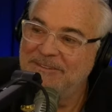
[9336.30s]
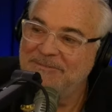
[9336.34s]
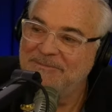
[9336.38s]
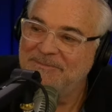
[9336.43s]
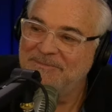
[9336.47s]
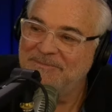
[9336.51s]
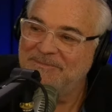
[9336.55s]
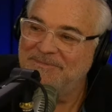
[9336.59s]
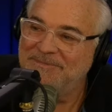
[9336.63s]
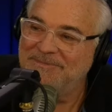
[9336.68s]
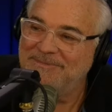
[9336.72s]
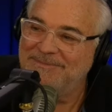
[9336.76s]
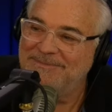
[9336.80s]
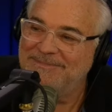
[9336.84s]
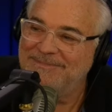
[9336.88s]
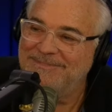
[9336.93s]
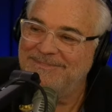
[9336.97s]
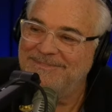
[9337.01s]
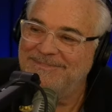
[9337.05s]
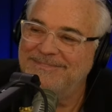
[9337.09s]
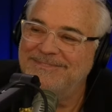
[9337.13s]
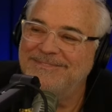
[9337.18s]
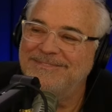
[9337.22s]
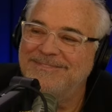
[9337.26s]
want to see a picture of this
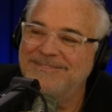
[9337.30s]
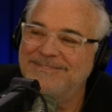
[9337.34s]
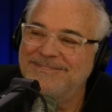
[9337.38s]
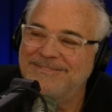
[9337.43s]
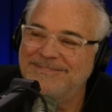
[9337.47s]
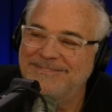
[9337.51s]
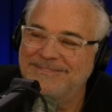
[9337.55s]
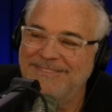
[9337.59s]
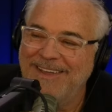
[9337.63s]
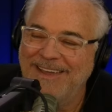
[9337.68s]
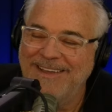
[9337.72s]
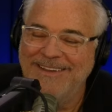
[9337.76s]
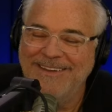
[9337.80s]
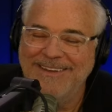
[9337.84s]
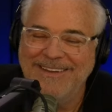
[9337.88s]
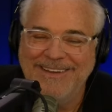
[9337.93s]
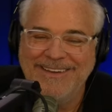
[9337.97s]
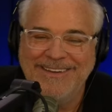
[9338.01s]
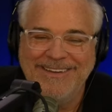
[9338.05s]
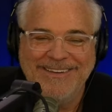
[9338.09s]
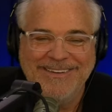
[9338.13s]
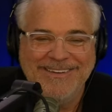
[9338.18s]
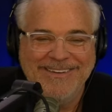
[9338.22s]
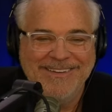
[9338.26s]
guy in the hospital. He's
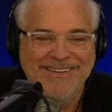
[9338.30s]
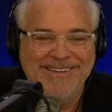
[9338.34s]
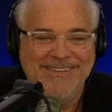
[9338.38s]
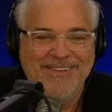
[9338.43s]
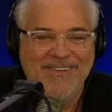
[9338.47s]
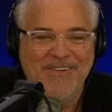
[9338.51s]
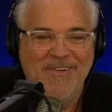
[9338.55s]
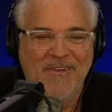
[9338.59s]
going to have one of those